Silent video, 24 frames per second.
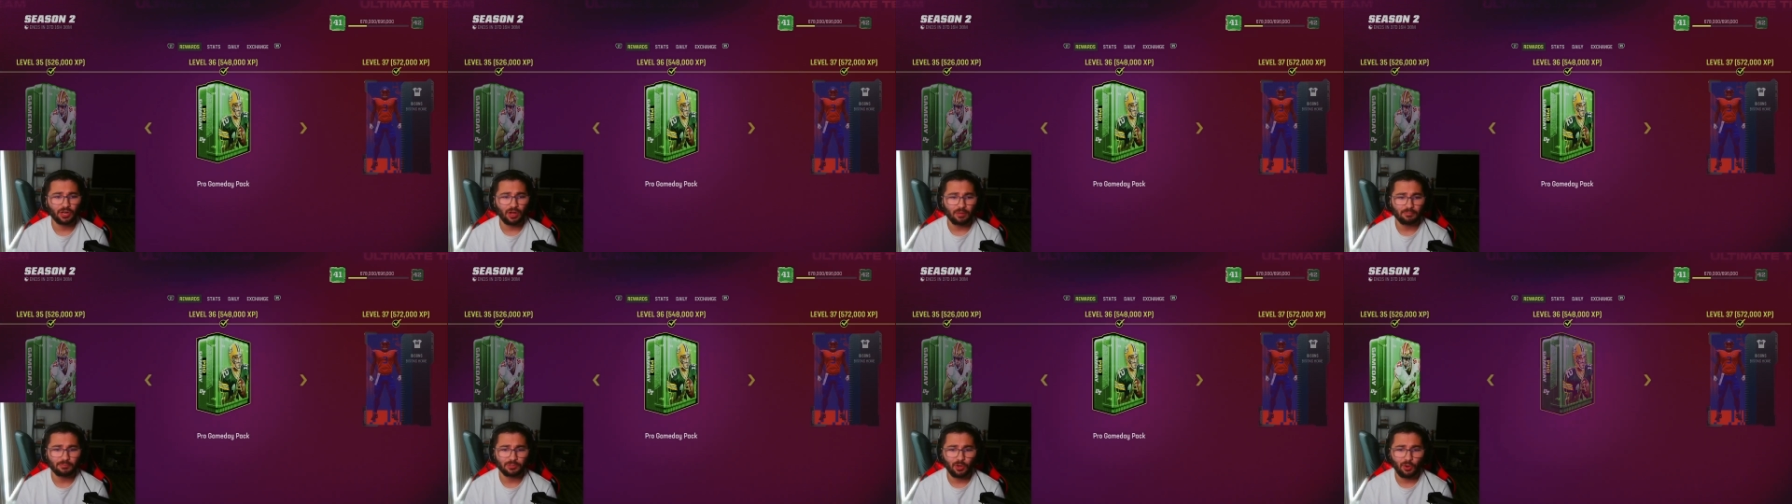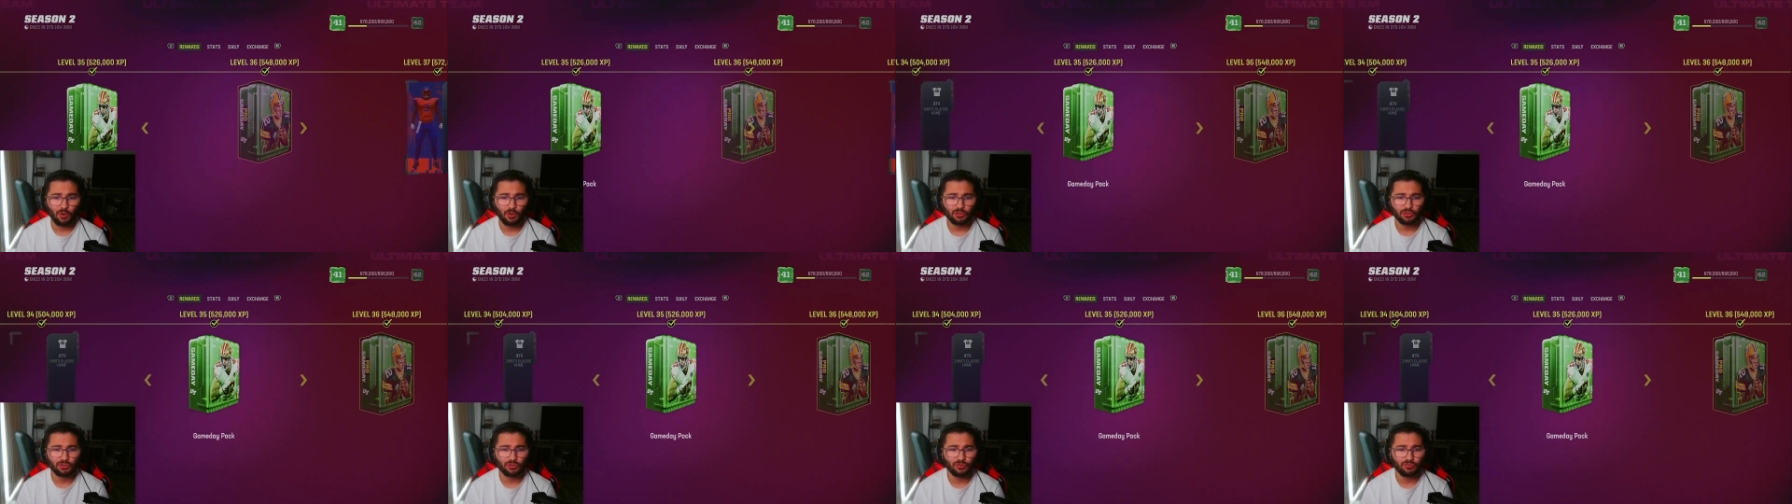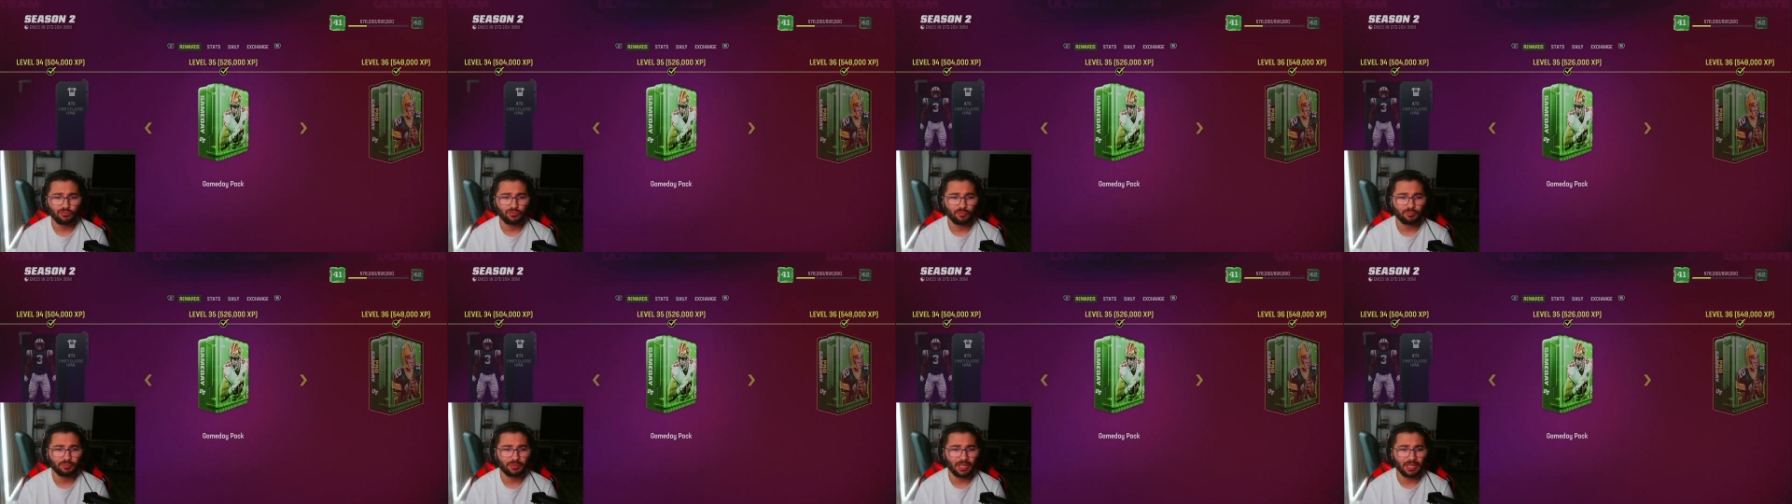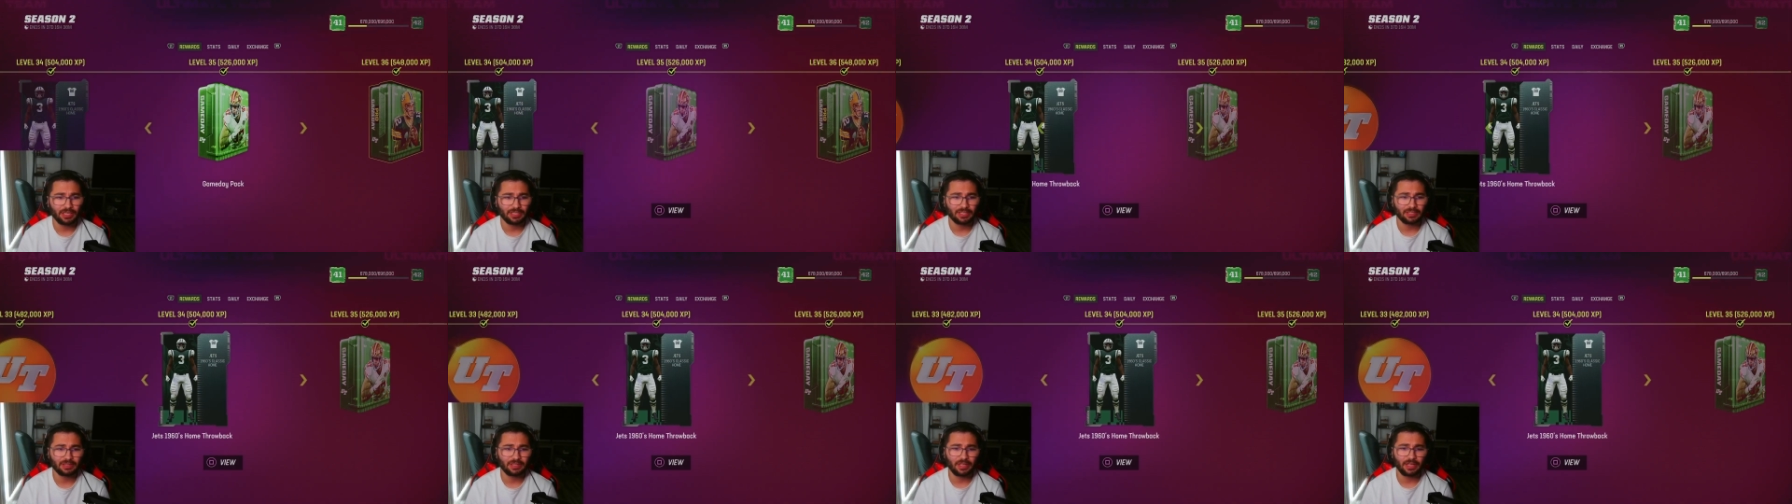I'm going through from
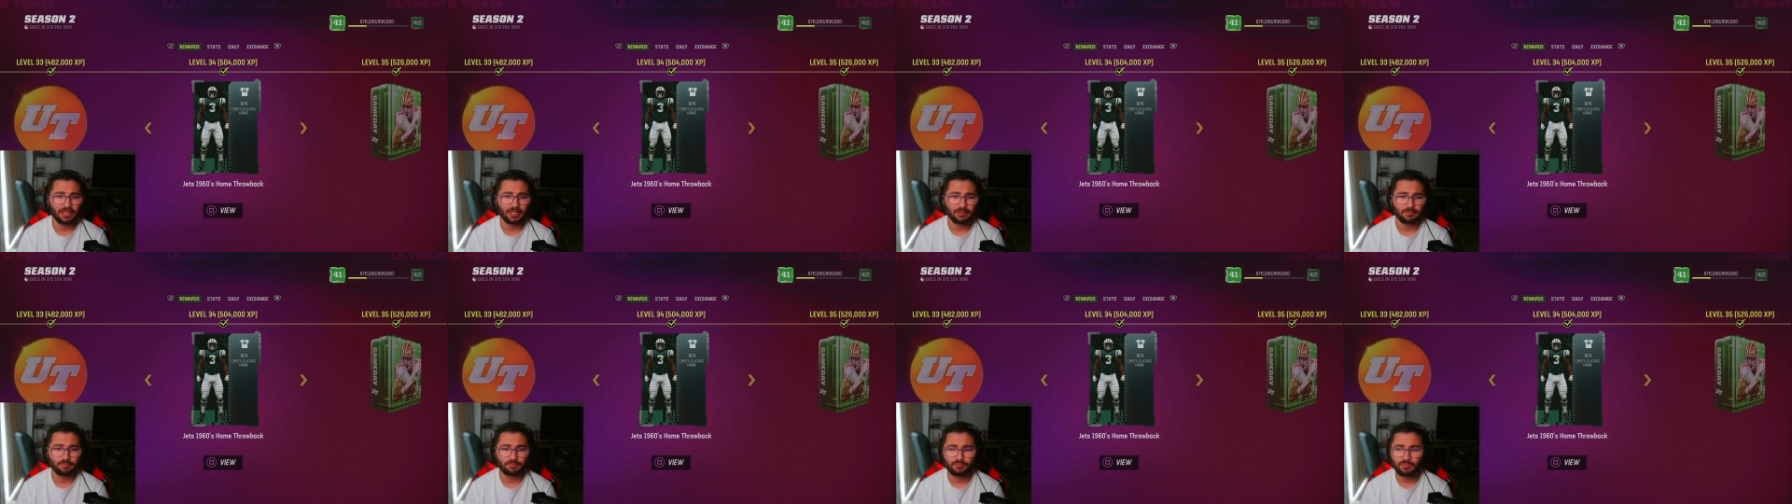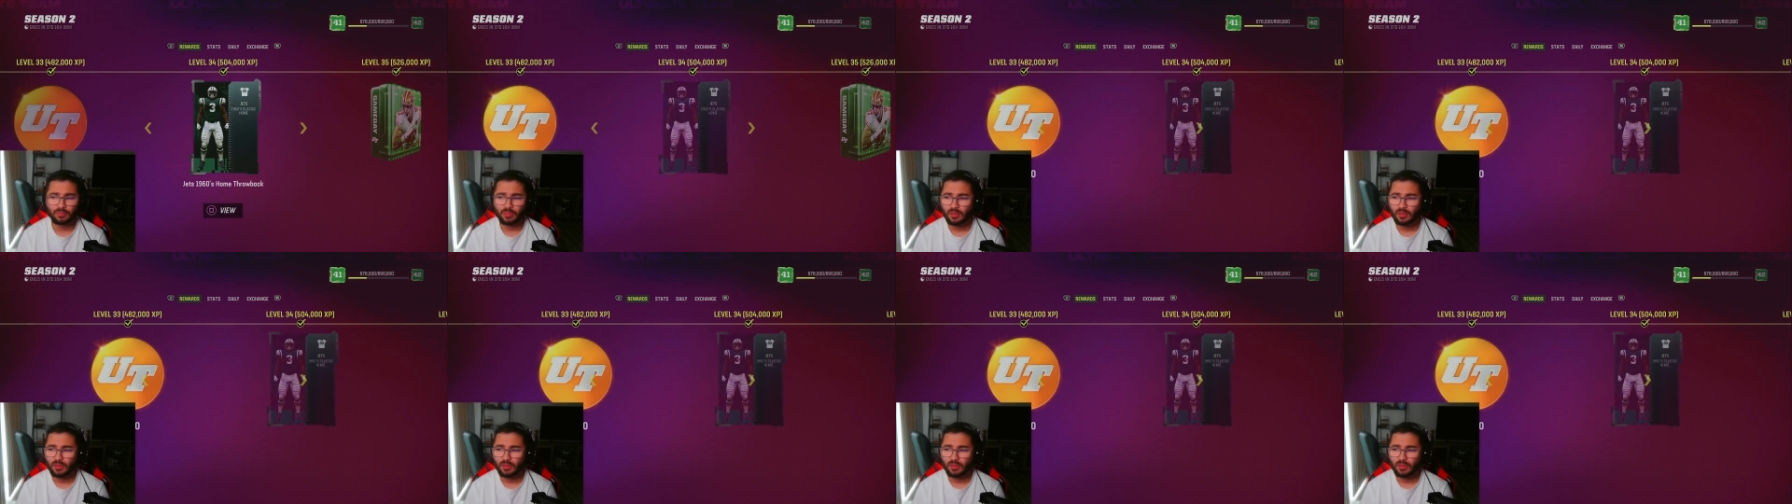thing to thing.